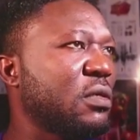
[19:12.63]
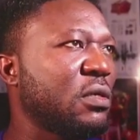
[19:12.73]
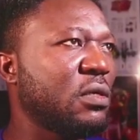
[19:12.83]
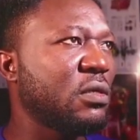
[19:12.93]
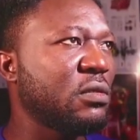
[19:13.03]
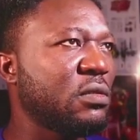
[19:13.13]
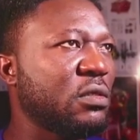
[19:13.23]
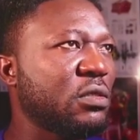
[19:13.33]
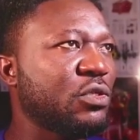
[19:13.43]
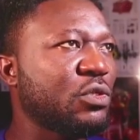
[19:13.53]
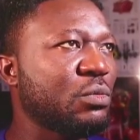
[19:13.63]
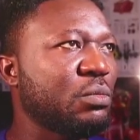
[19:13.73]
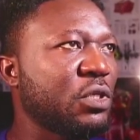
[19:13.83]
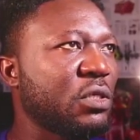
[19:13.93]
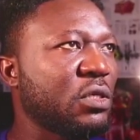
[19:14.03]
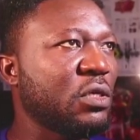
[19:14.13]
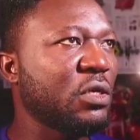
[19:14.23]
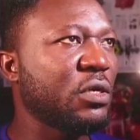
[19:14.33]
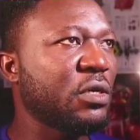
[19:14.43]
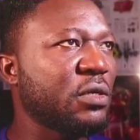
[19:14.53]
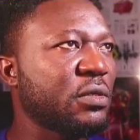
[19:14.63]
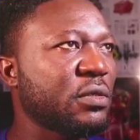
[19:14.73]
and this should be here.